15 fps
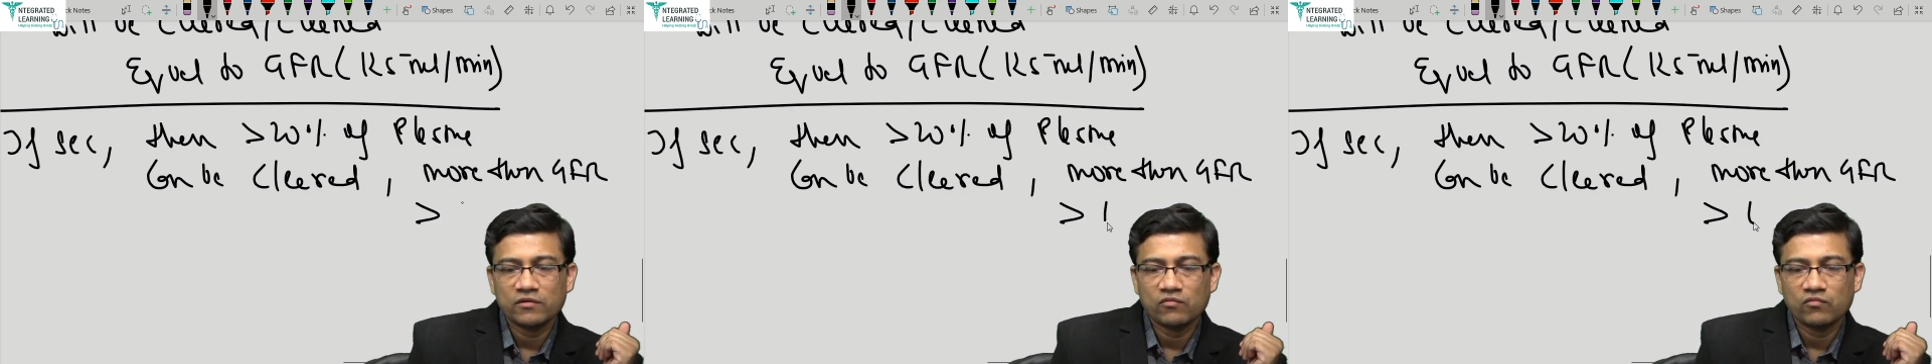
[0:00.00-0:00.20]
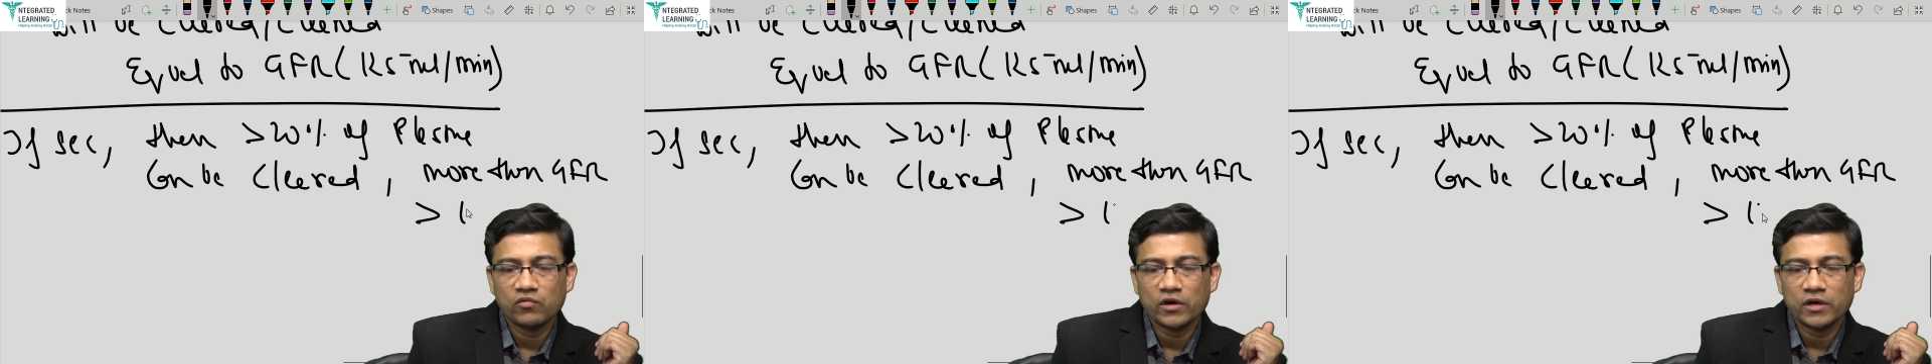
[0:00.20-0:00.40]

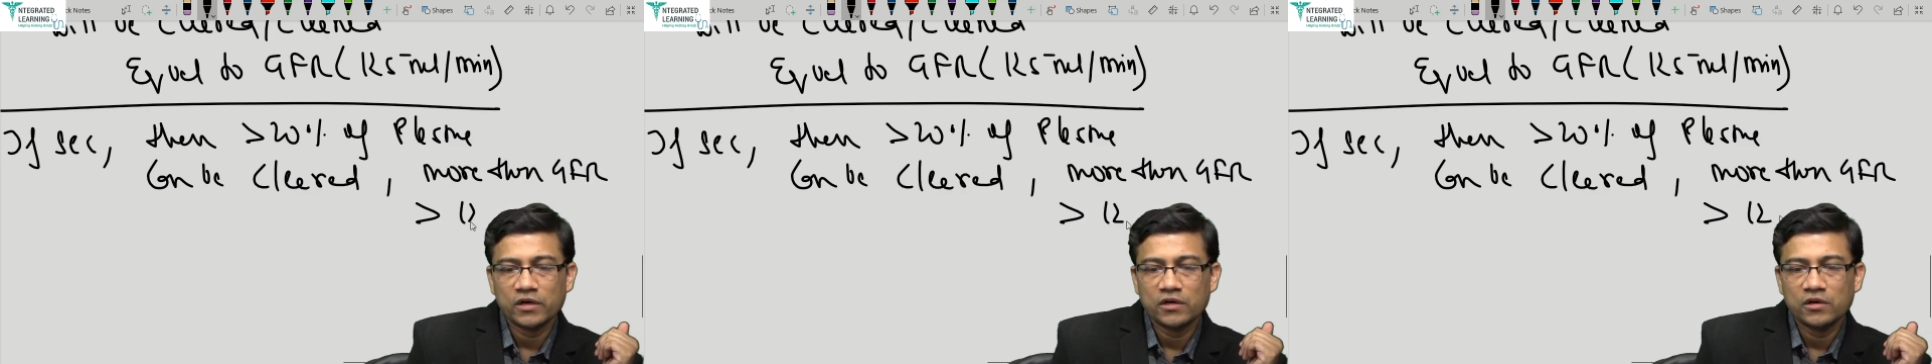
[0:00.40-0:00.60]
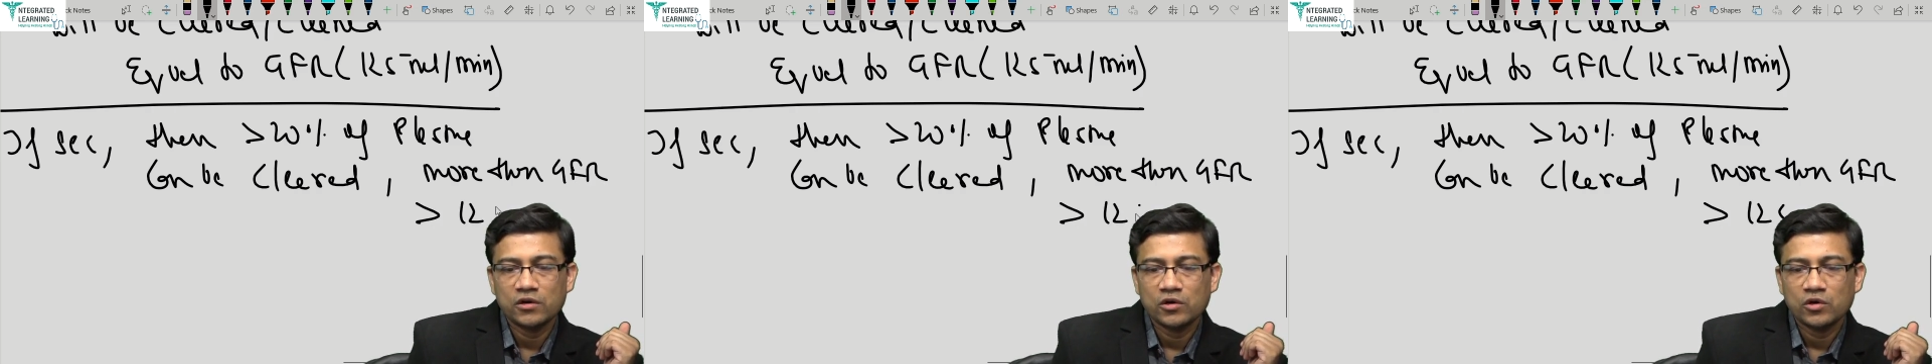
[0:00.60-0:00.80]

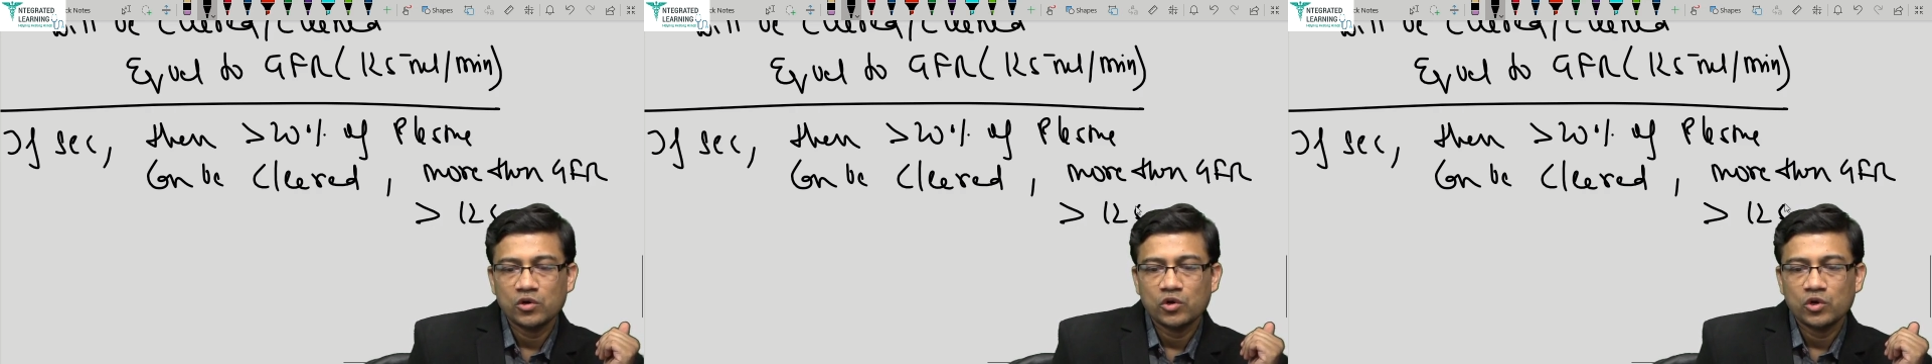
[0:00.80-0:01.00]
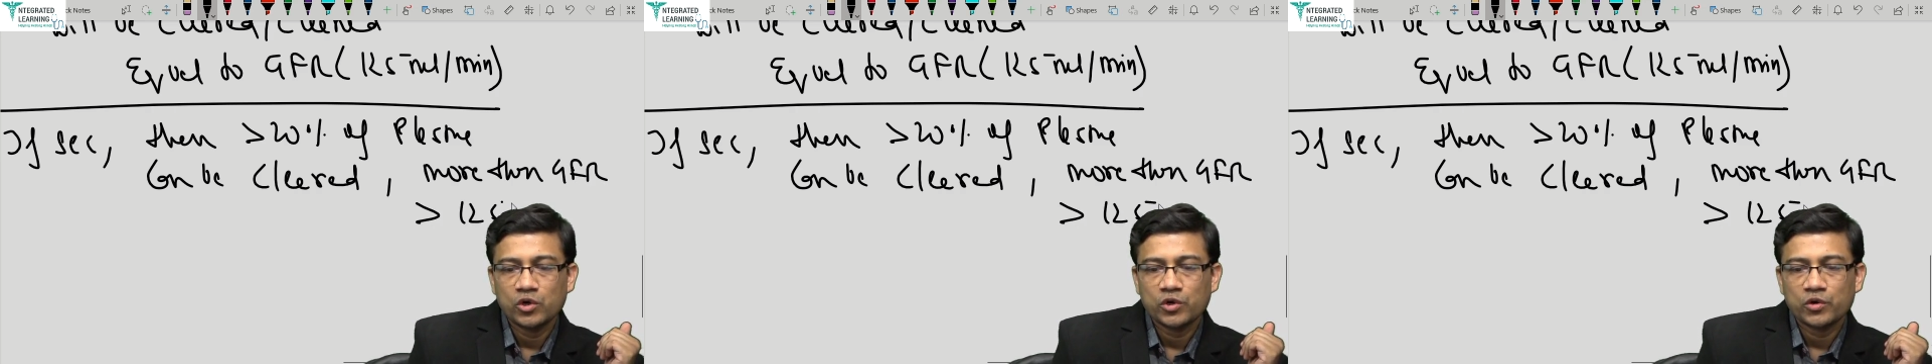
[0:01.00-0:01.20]

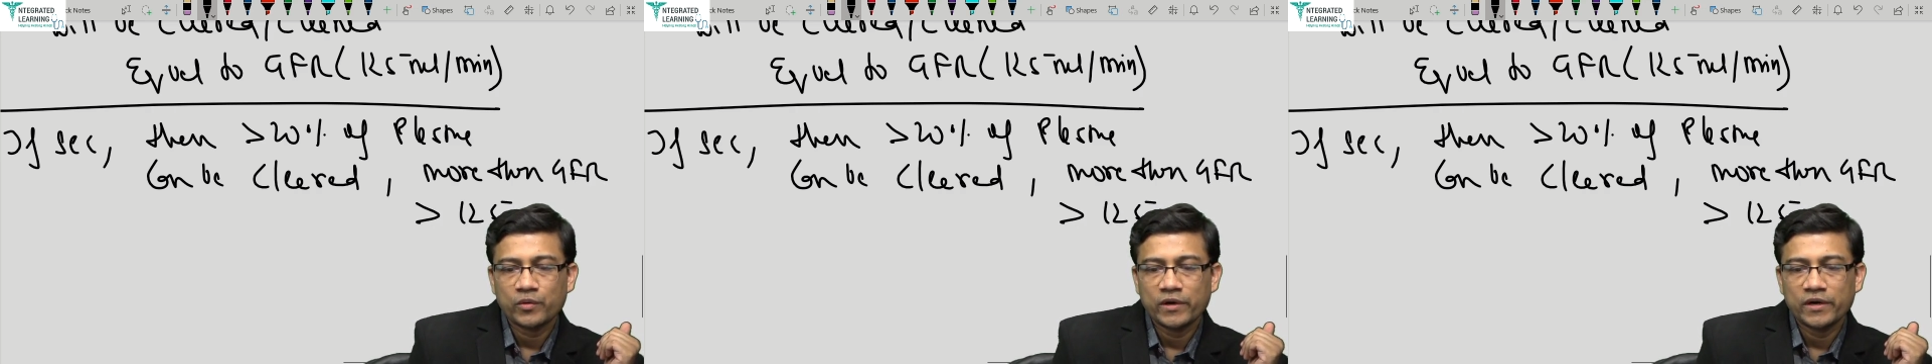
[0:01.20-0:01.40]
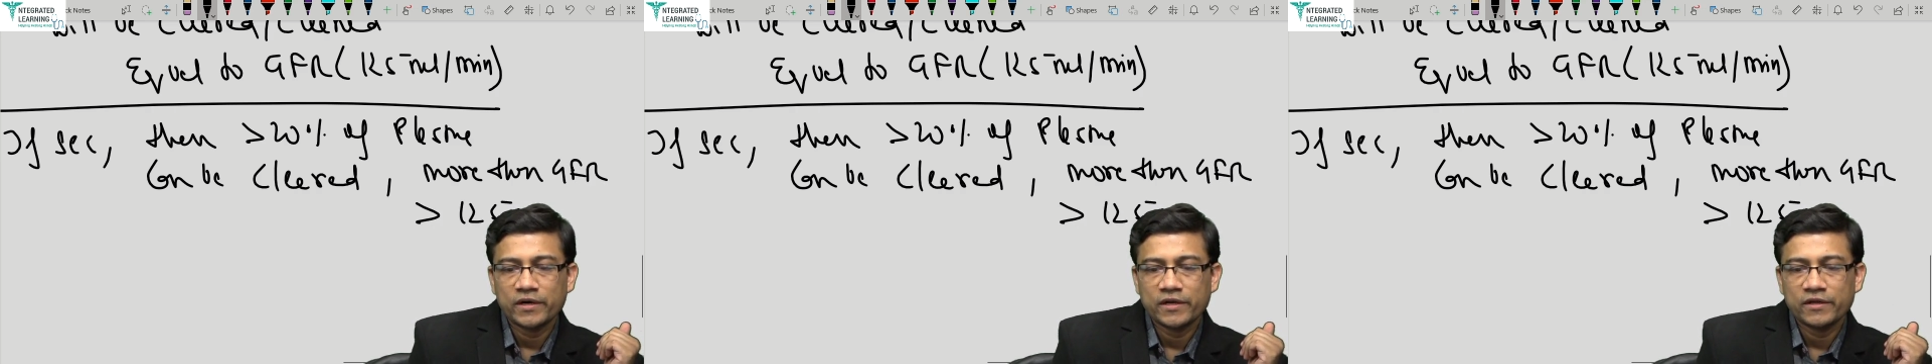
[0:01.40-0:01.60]

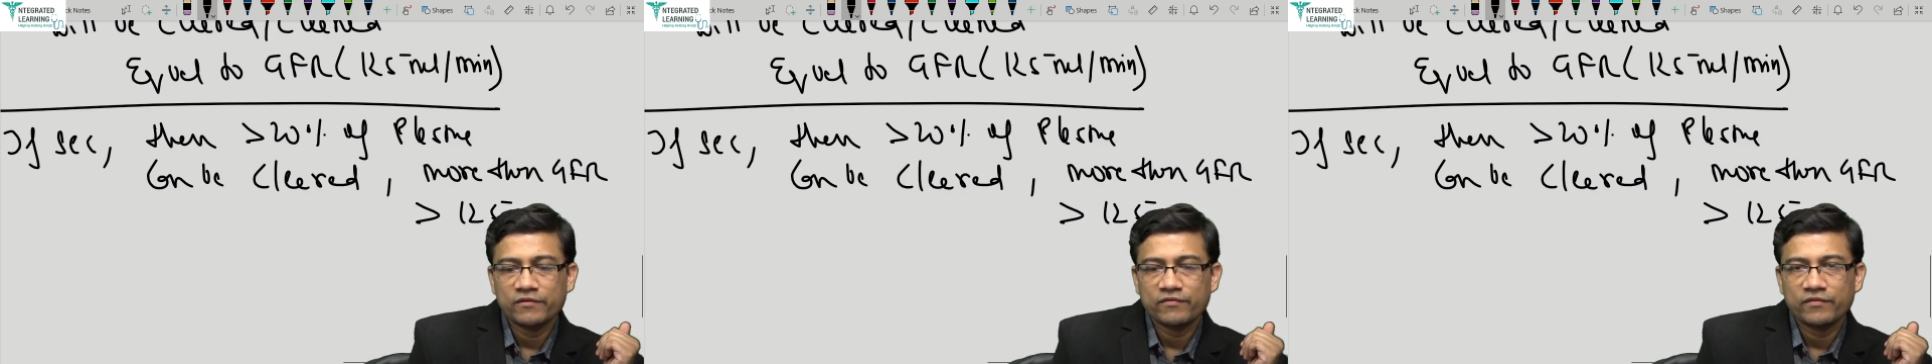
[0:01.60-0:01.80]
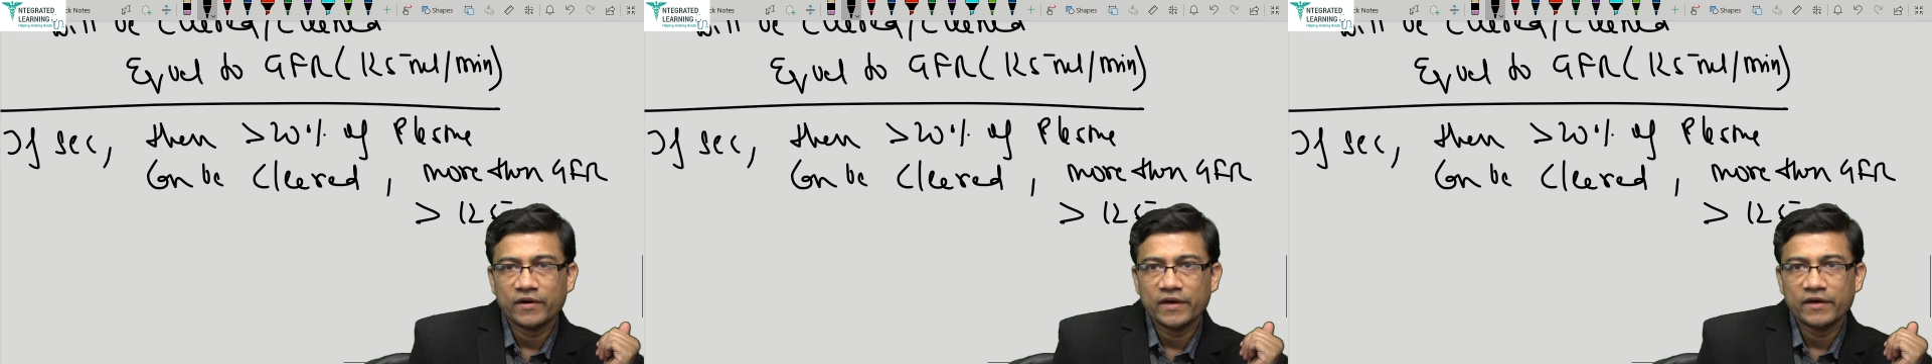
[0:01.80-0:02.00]

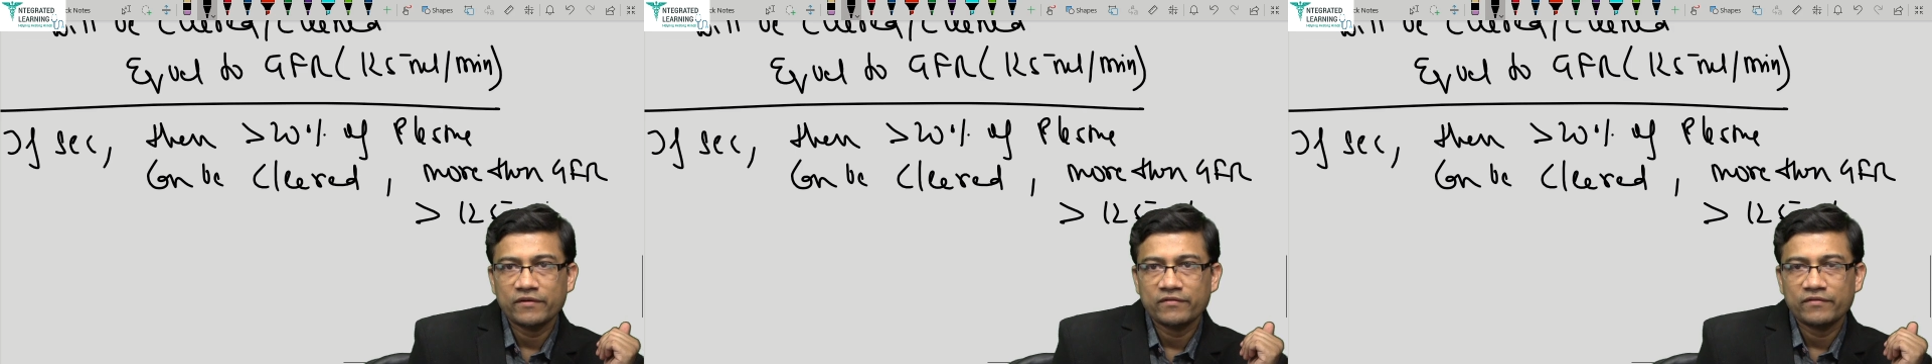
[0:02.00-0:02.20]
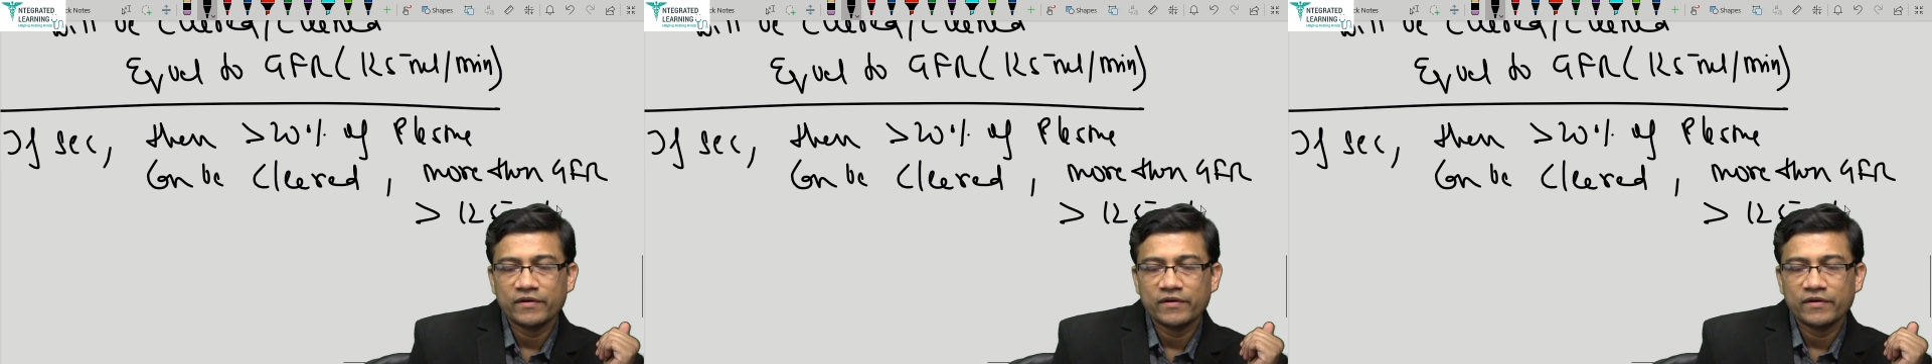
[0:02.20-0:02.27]
125